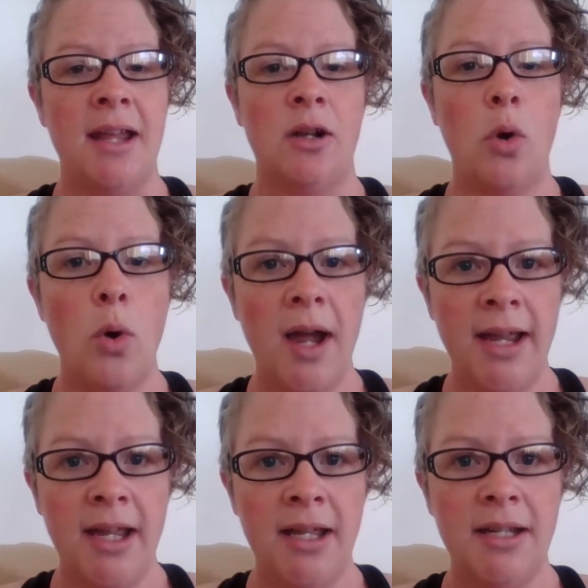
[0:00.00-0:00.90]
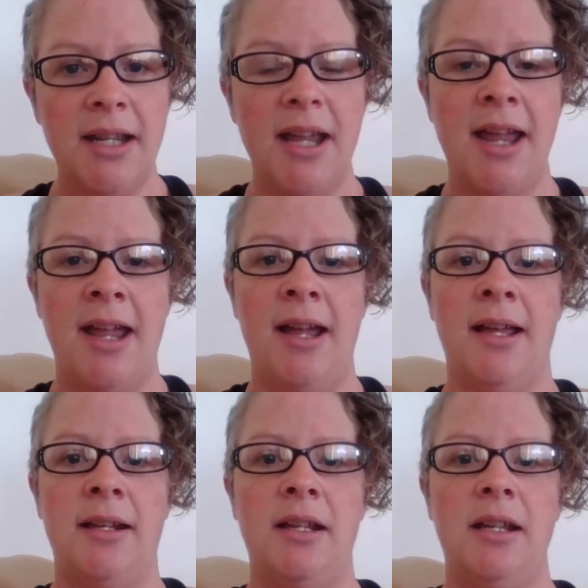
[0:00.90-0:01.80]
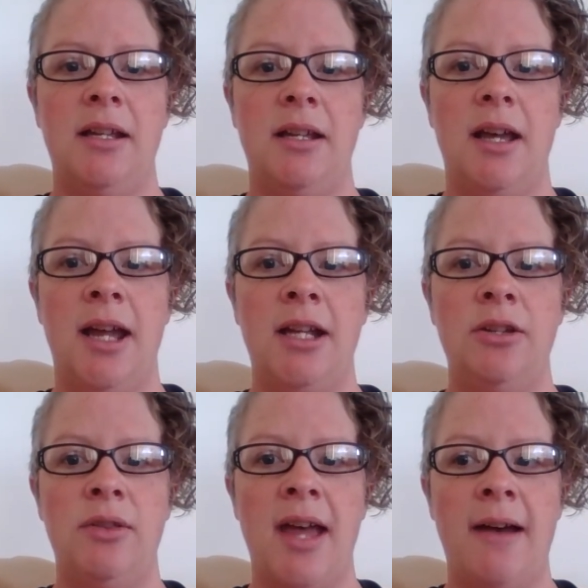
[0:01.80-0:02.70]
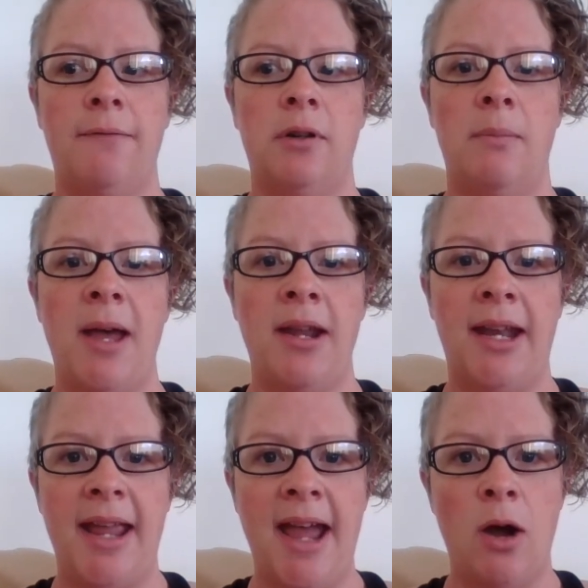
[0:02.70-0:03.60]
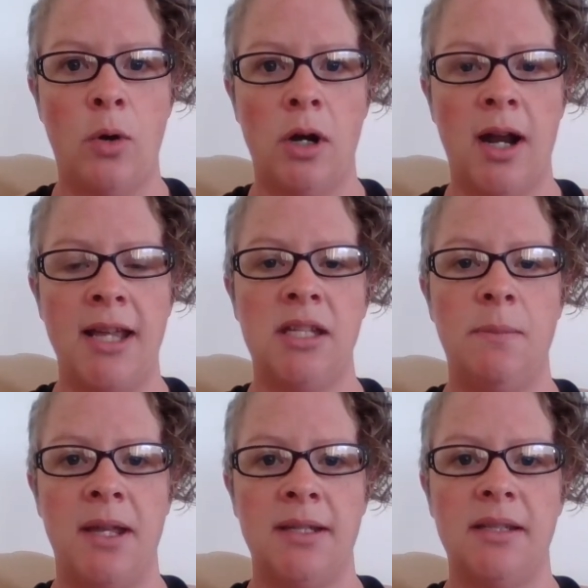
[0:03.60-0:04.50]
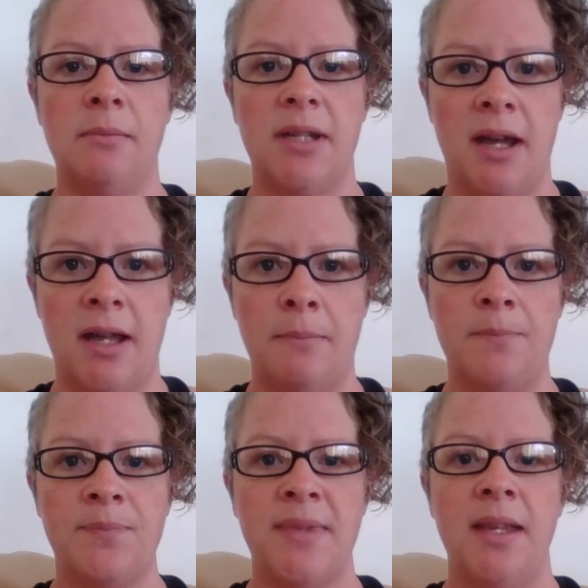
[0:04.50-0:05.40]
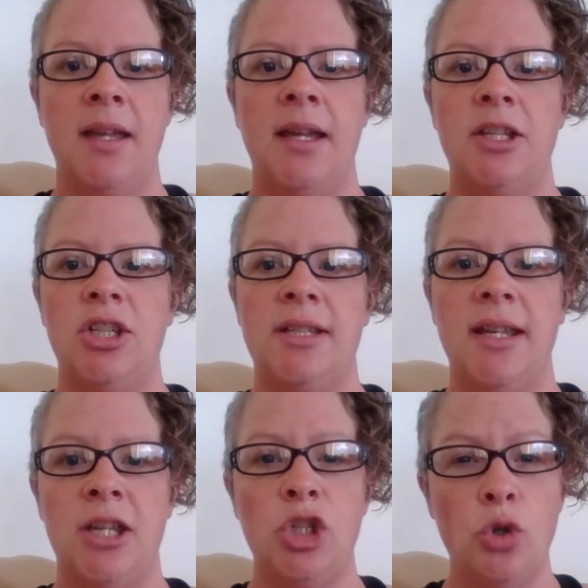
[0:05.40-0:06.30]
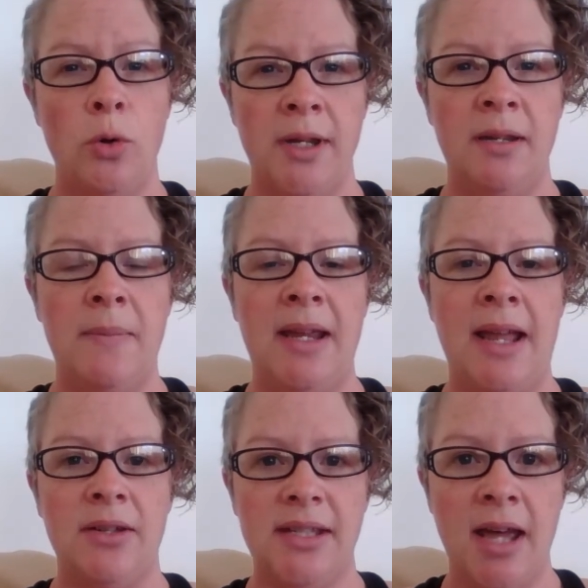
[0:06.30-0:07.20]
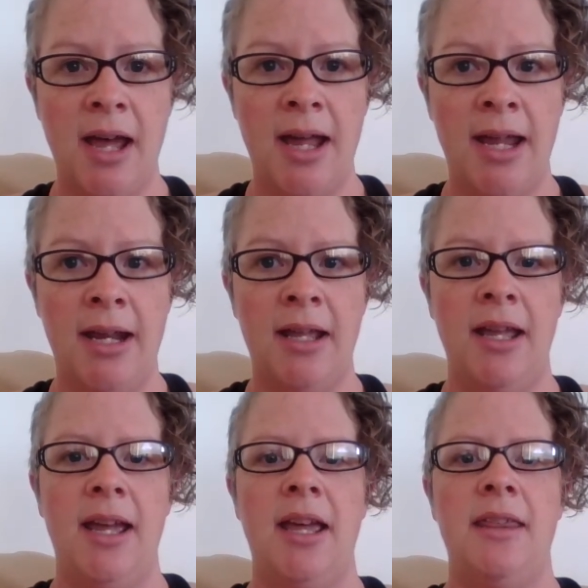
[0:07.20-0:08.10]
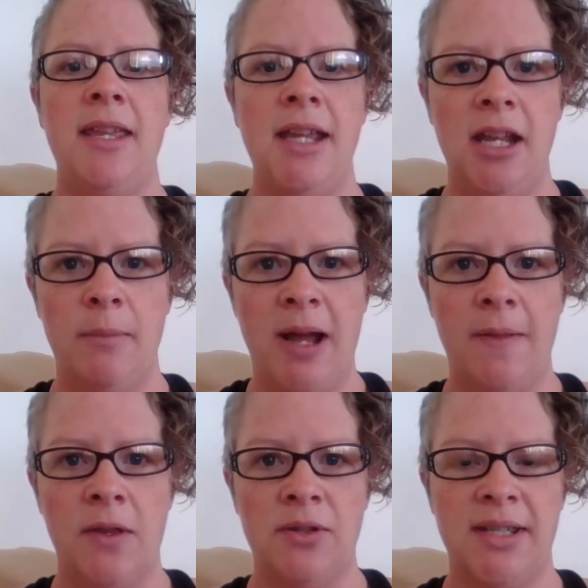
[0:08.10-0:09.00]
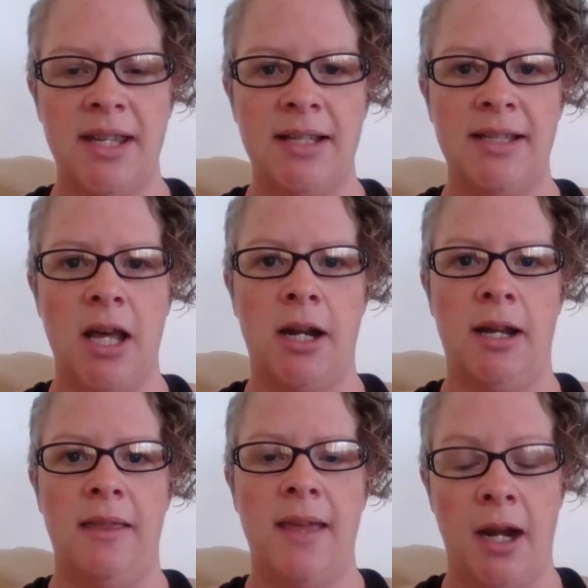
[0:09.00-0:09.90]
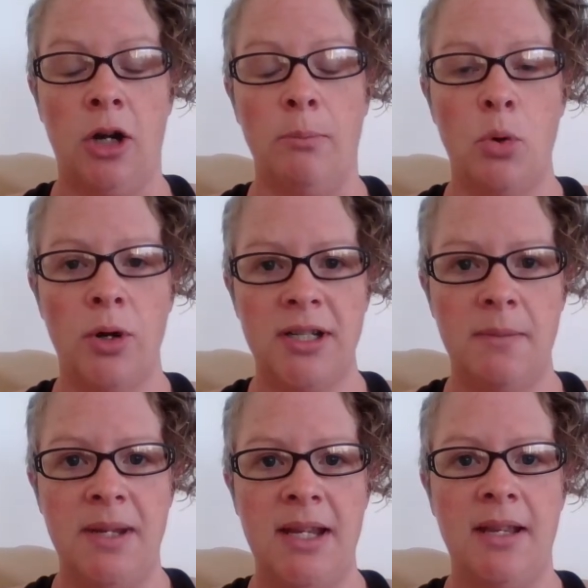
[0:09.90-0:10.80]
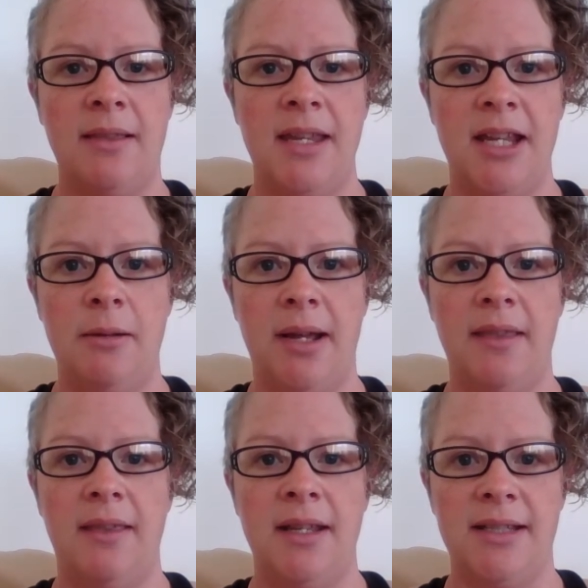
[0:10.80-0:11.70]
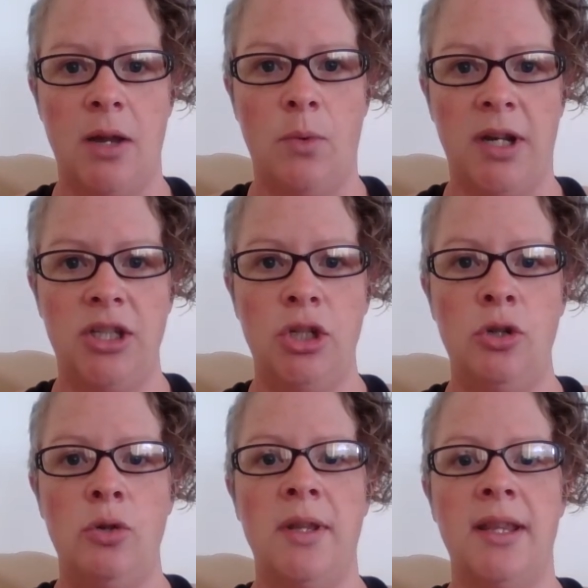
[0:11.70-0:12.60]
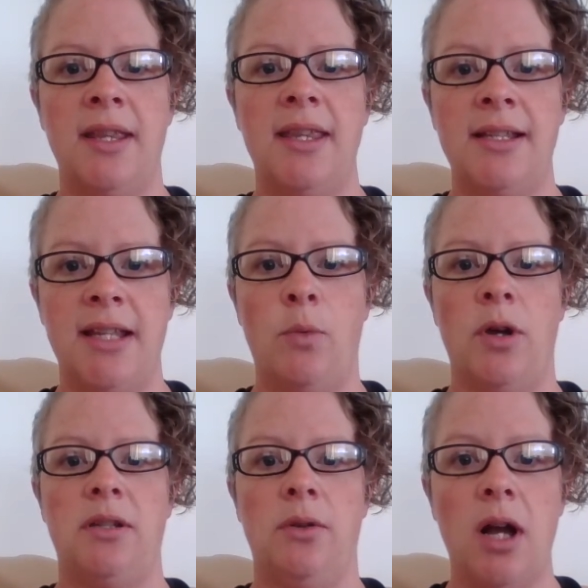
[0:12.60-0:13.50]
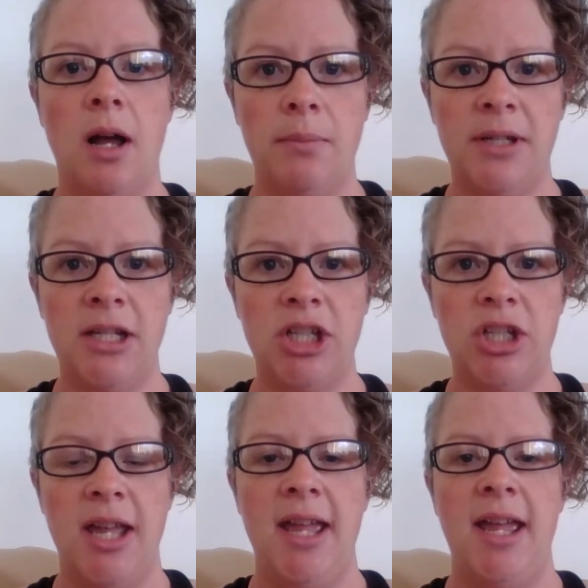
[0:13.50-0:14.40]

and quiet, and I do that for about an hour. I spend some time just enjoying being outside, thinking about those things that are important to me, and thinking about the things I want to do and the things I want to accomplish.